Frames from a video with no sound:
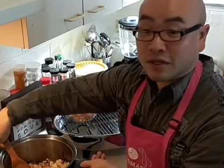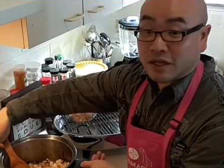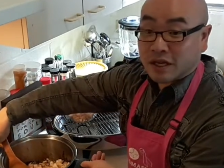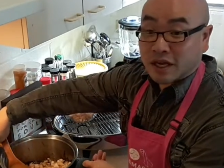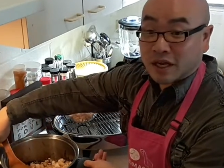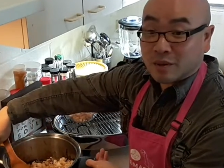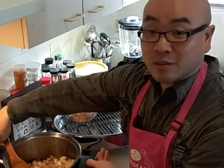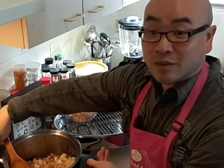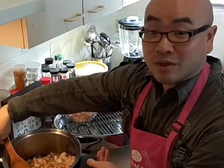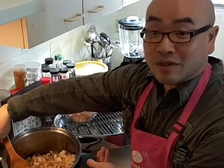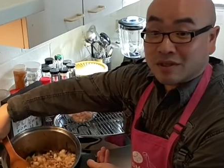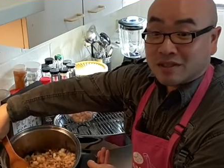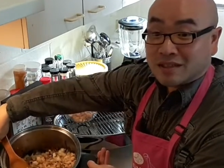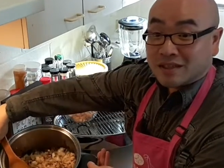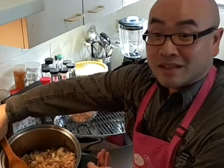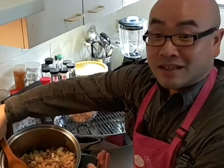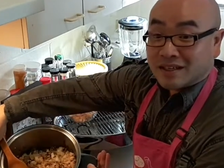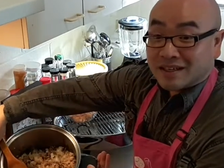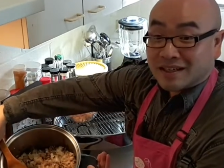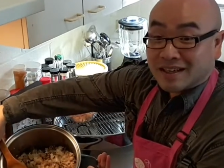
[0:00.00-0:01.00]
on the camera,
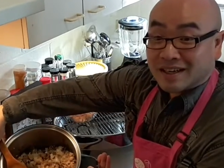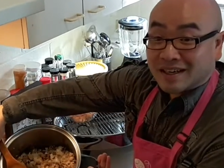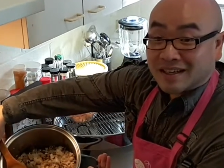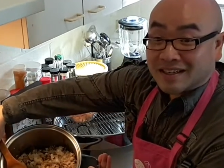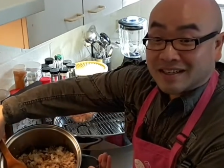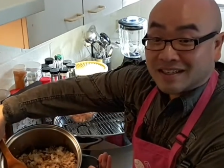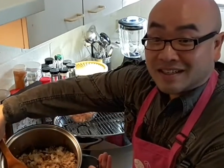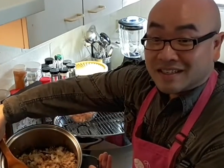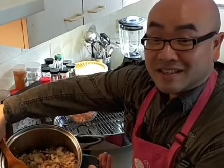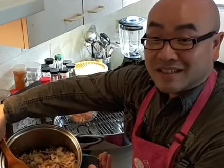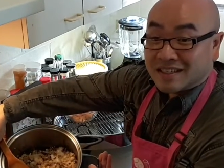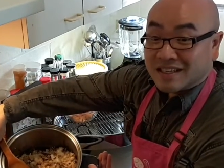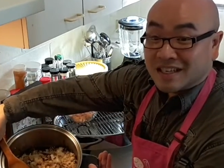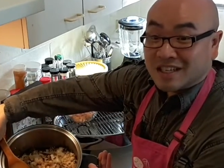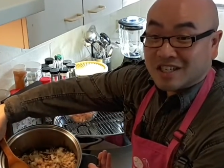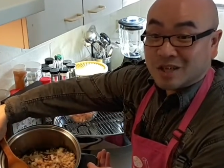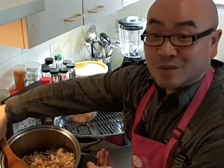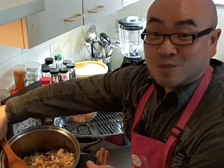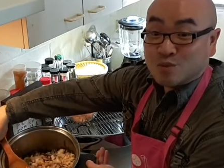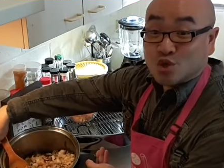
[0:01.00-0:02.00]
okay,
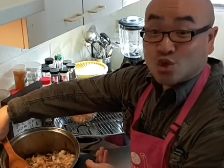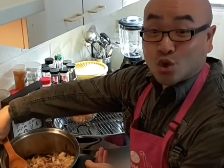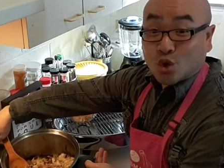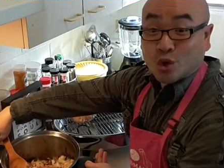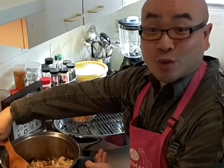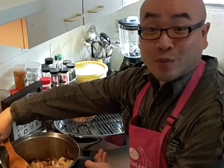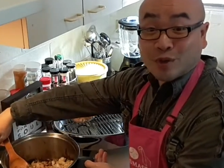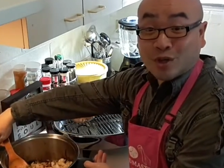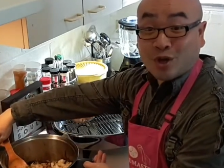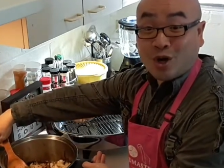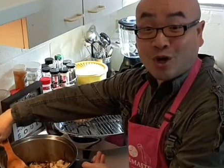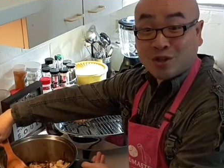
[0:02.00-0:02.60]
it's absorbing